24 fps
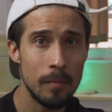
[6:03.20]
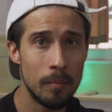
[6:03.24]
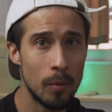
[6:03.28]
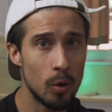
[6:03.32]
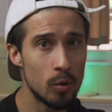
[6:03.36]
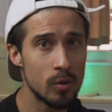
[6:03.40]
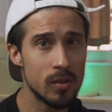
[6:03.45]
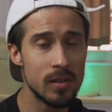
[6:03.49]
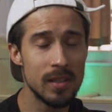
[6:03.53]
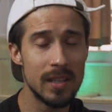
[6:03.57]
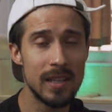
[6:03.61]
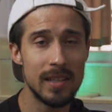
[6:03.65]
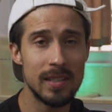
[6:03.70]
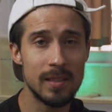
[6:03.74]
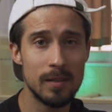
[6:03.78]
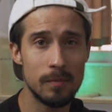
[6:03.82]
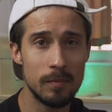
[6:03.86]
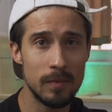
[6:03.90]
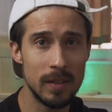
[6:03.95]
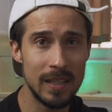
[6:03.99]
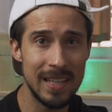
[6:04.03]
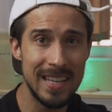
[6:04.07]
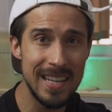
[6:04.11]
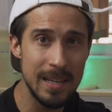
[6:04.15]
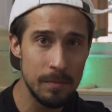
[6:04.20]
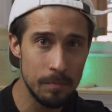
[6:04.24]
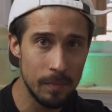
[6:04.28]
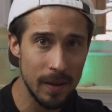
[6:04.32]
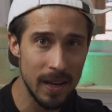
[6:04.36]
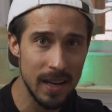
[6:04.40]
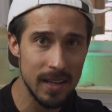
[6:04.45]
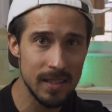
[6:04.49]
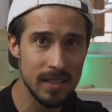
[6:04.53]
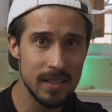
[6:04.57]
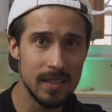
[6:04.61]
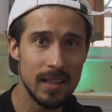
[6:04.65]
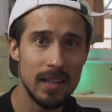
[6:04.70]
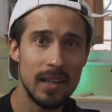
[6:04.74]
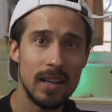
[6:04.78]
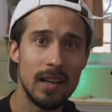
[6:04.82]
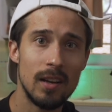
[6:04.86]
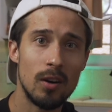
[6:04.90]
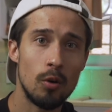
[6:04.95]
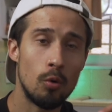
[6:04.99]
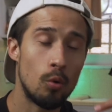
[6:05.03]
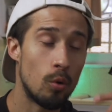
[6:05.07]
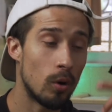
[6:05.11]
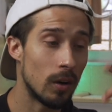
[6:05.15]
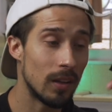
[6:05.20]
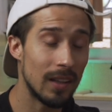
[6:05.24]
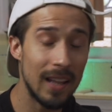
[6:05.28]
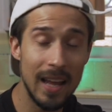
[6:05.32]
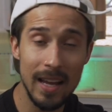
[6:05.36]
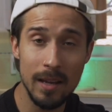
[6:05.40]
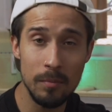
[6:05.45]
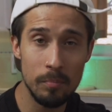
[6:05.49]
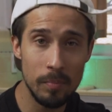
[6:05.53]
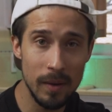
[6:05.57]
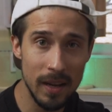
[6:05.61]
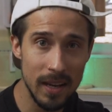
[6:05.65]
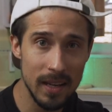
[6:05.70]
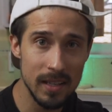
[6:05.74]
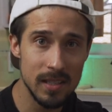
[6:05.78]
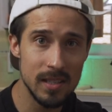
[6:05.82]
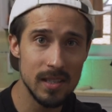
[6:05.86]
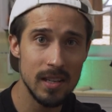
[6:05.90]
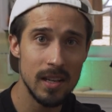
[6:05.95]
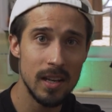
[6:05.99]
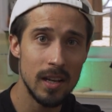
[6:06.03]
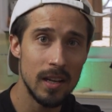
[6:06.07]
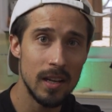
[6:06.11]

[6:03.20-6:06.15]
Mostly it's heat-based or light-based,